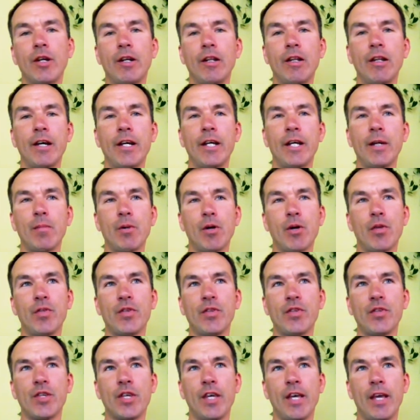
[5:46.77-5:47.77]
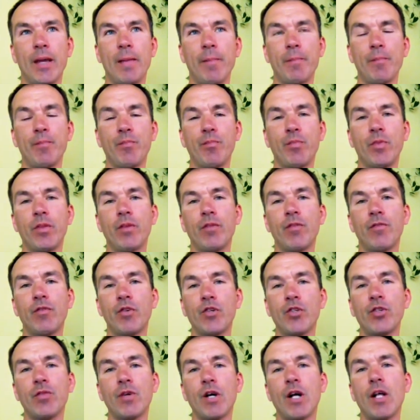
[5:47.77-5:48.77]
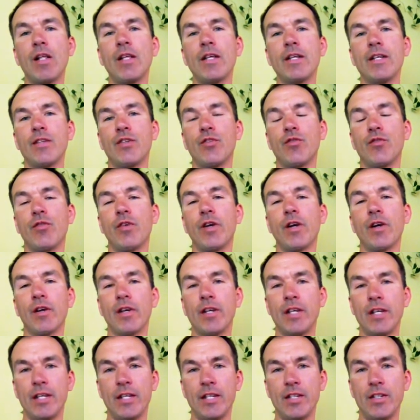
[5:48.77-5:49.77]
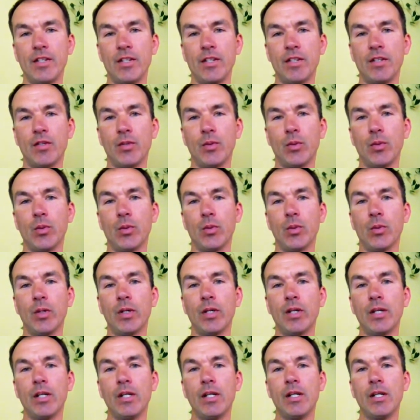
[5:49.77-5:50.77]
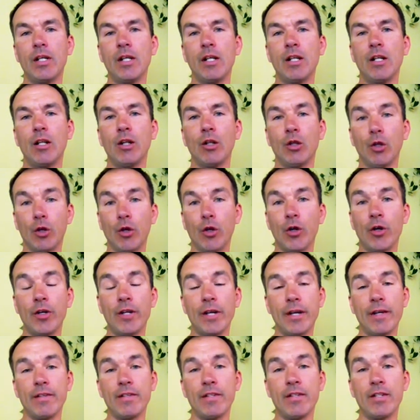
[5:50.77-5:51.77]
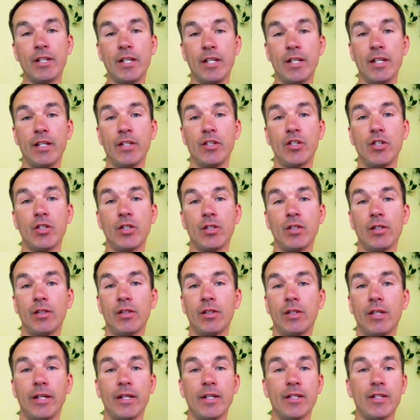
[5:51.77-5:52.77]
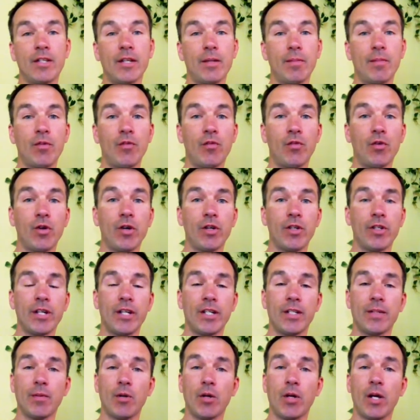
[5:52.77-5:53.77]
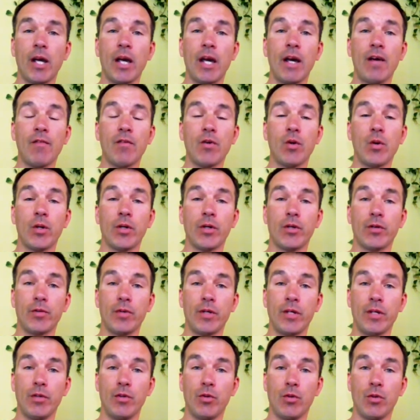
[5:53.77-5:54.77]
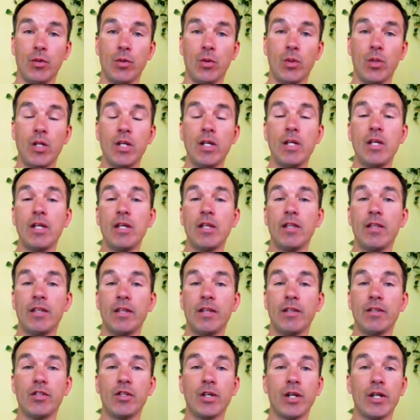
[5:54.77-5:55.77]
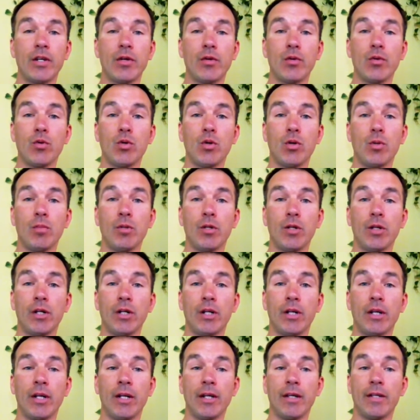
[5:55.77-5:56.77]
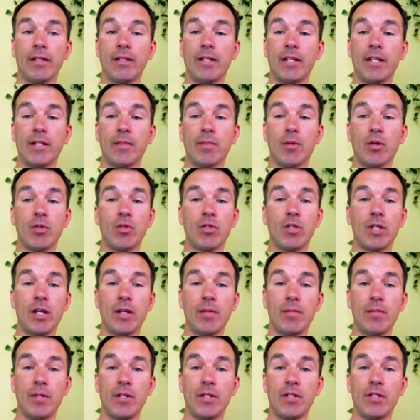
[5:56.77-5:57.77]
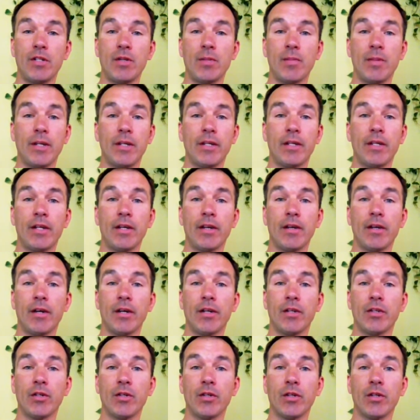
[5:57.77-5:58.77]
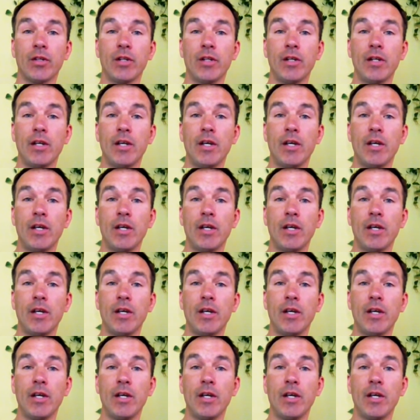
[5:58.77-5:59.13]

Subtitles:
to like about this game? First of all, it's very easy to learn and to teach. Like I said before, it takes about a half hour to read through the entire rule book, and it takes about 10 minutes to make a character,